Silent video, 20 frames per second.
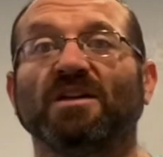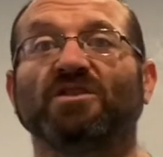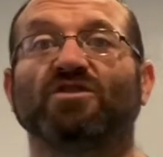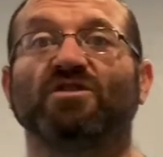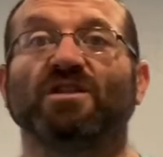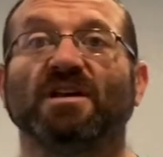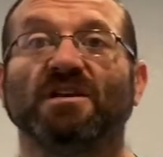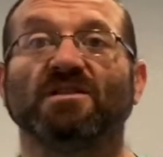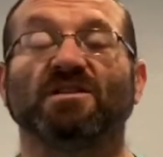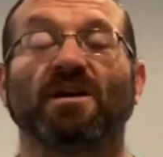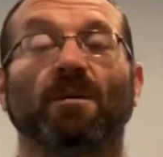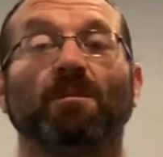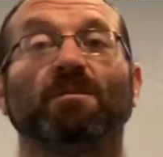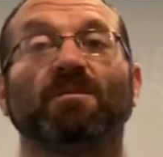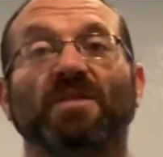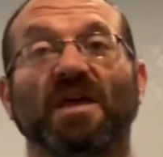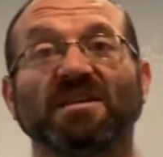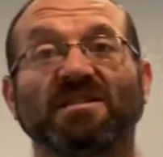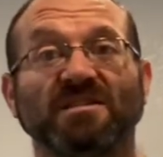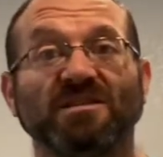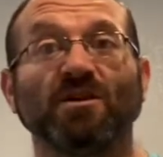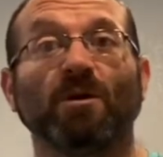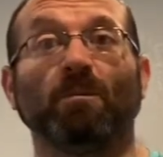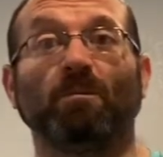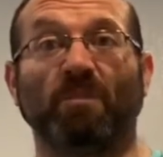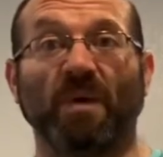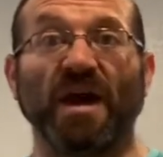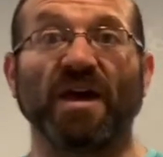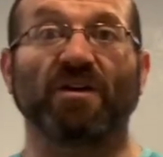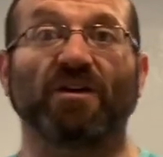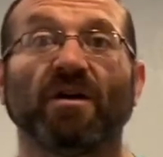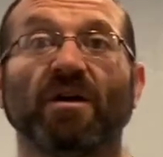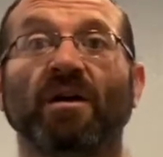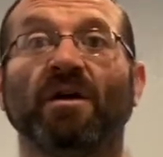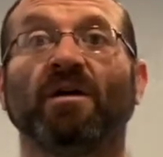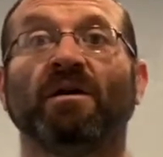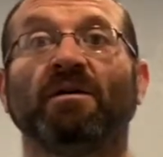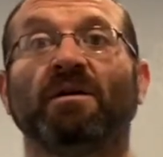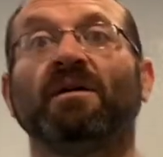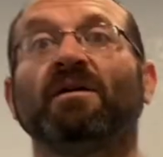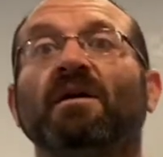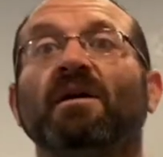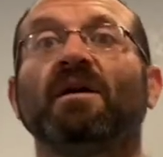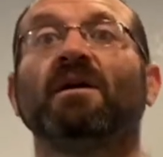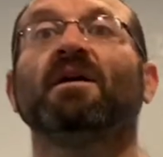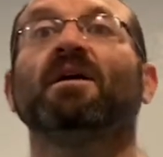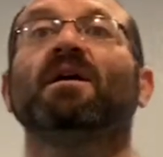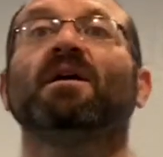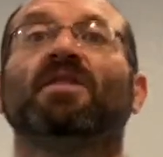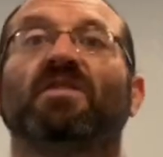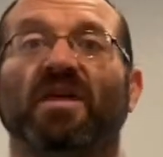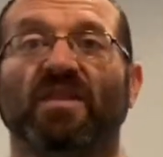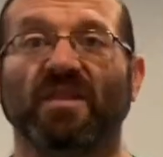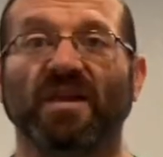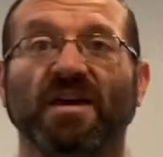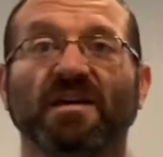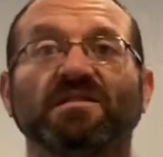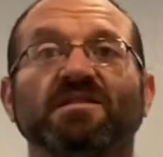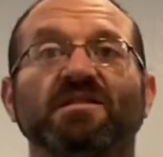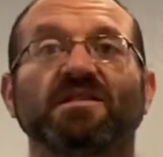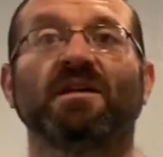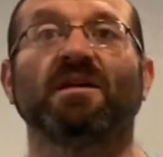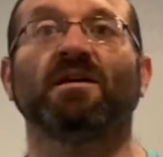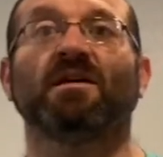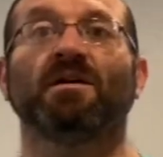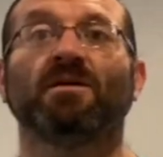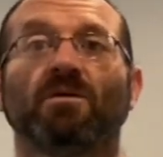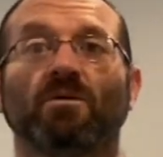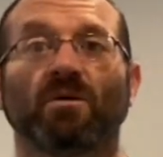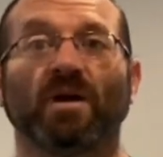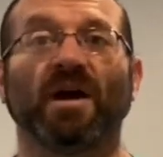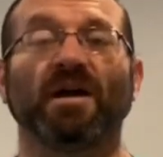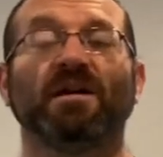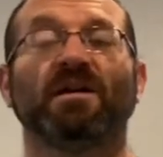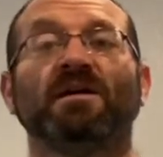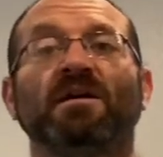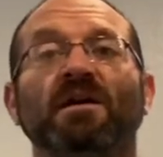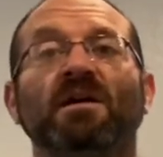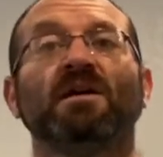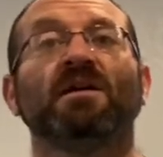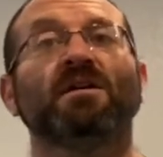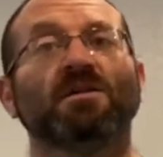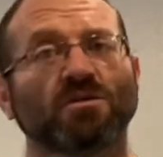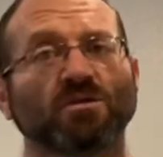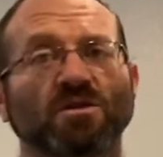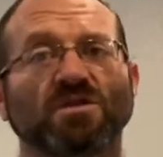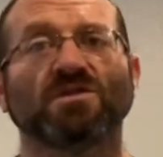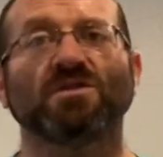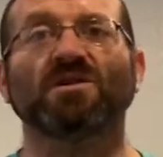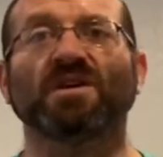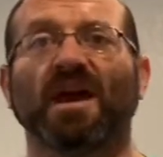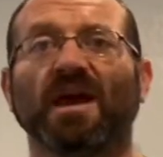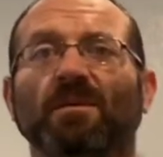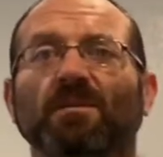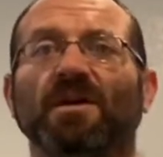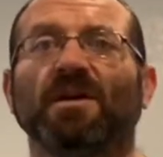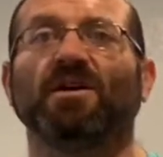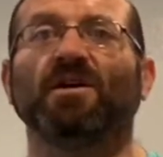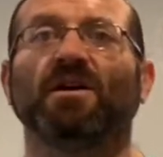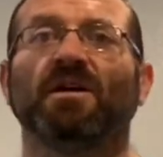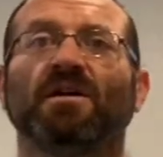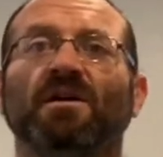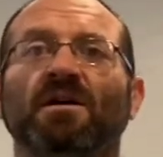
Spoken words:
your knees up, that's still better than this, right? So it still can be good,